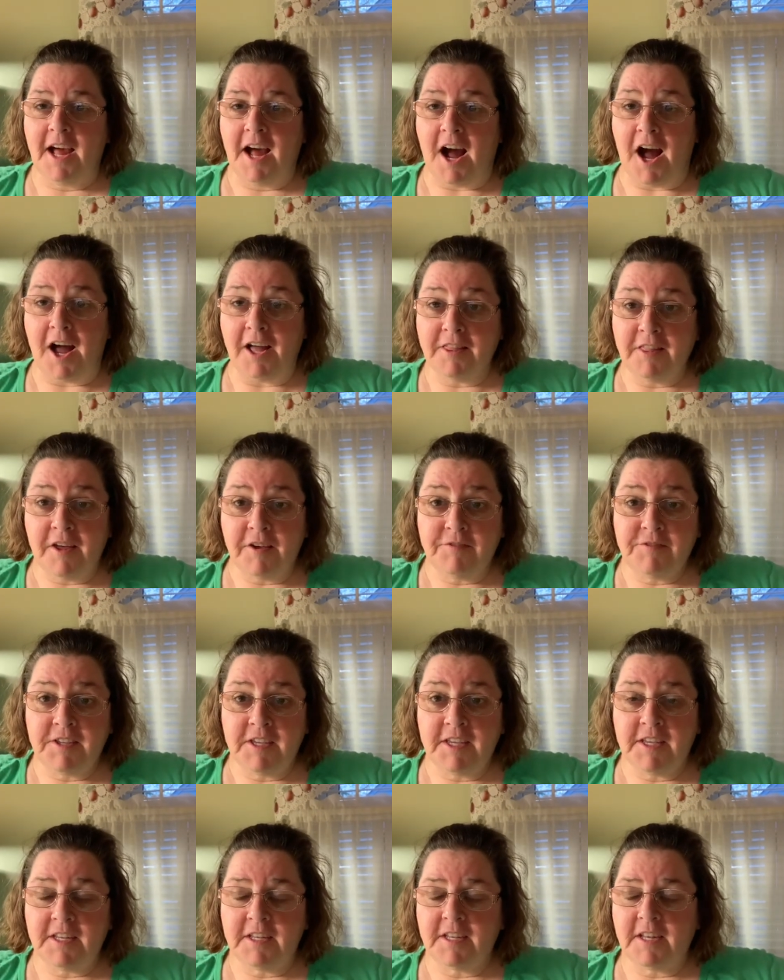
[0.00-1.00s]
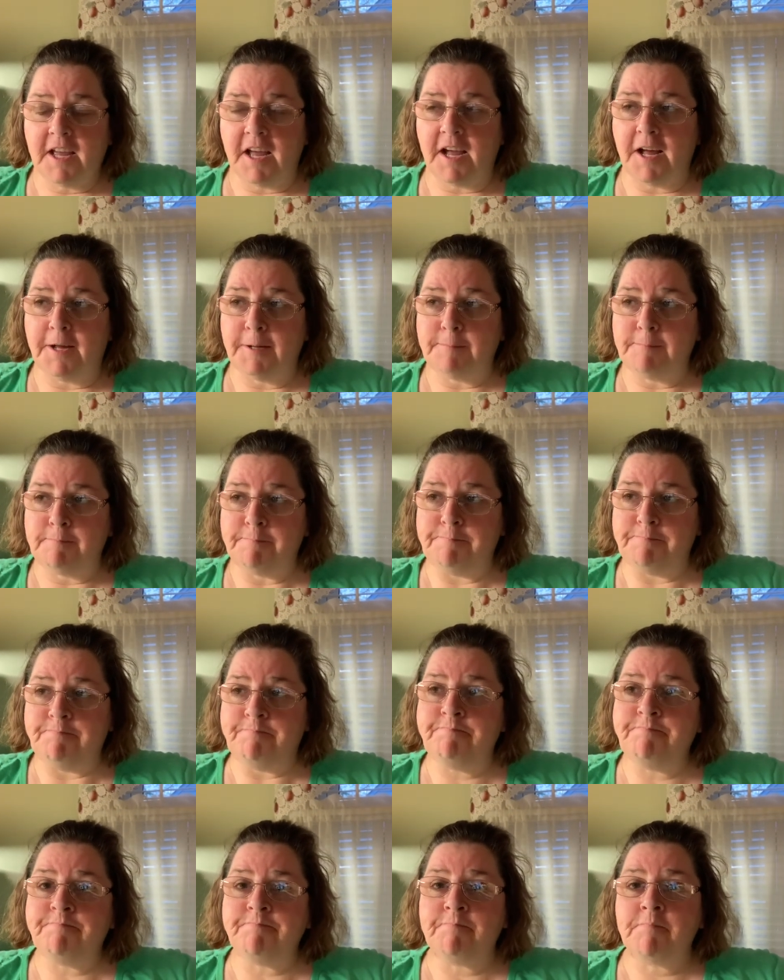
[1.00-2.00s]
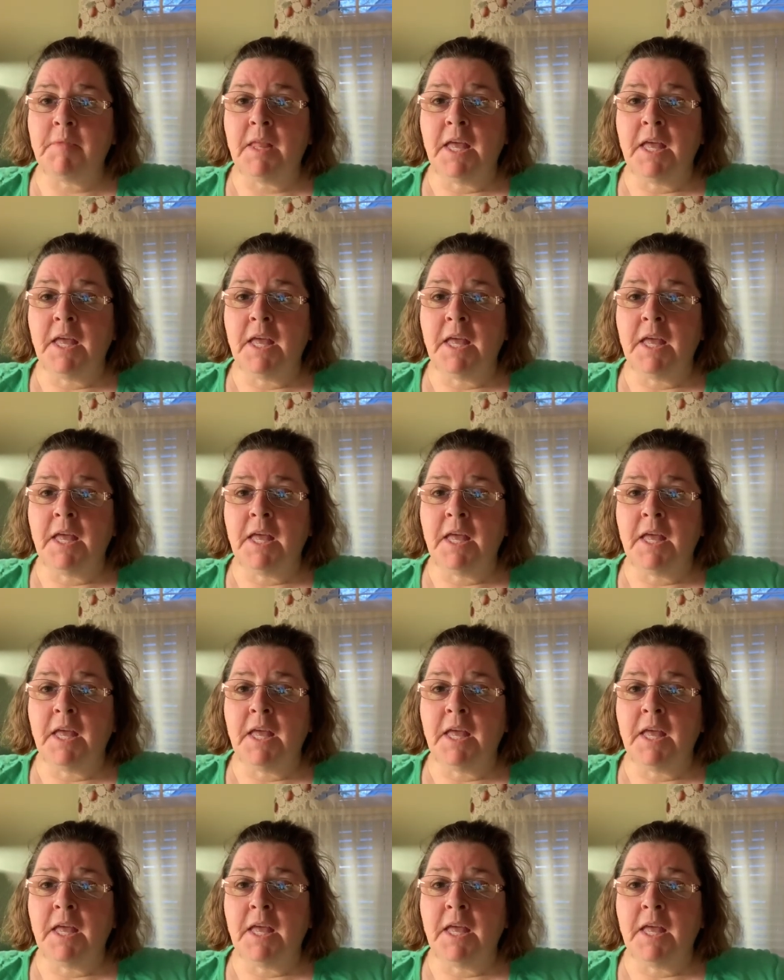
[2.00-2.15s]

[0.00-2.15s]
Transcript: I loved it. Um,